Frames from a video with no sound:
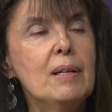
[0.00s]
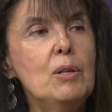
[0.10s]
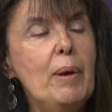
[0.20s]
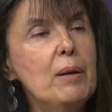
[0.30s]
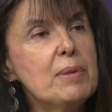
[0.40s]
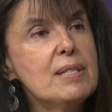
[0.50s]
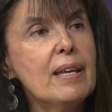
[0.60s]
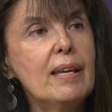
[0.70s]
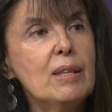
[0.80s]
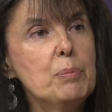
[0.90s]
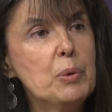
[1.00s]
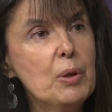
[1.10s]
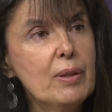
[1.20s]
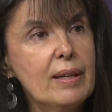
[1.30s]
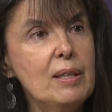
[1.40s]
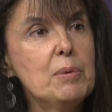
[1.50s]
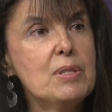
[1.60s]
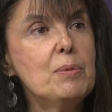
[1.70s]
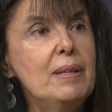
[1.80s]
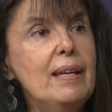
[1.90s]
Luann was saying, the book that he
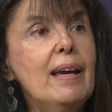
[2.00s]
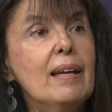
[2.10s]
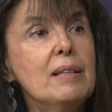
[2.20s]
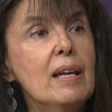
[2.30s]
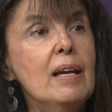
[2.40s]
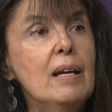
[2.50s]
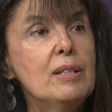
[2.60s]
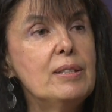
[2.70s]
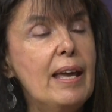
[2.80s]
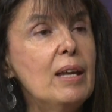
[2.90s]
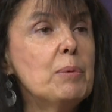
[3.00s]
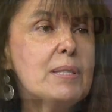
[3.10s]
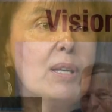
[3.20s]
was reading, and Dan was